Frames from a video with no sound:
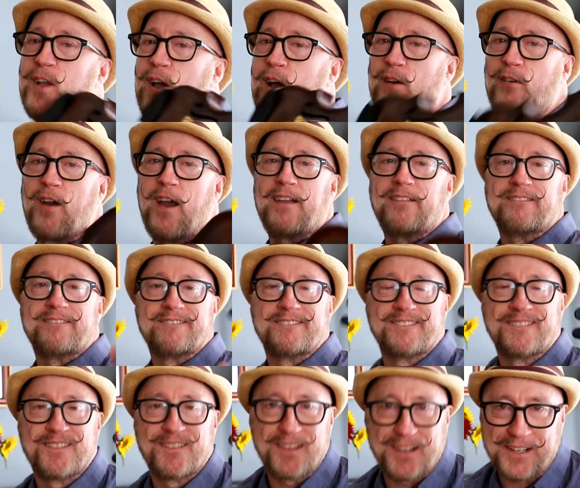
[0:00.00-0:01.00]
All right,
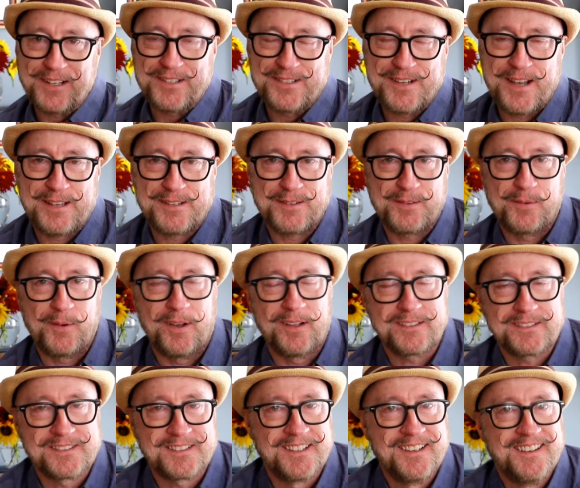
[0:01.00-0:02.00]
the Contessa
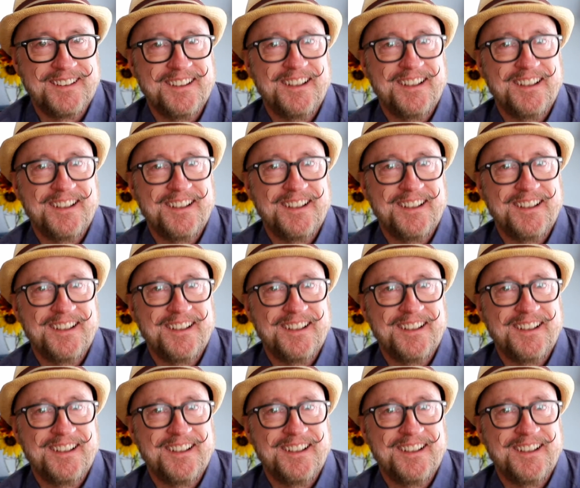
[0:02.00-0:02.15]
Waltz.